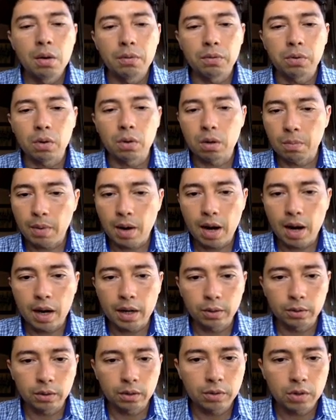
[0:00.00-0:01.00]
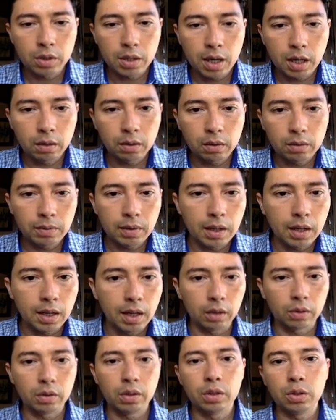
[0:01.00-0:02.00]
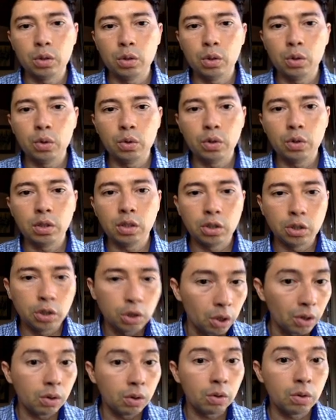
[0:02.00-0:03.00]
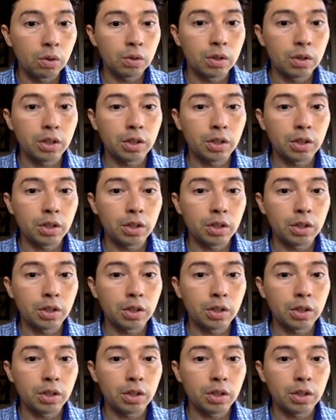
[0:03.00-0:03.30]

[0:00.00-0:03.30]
for my YouTube channel, and I'm going to show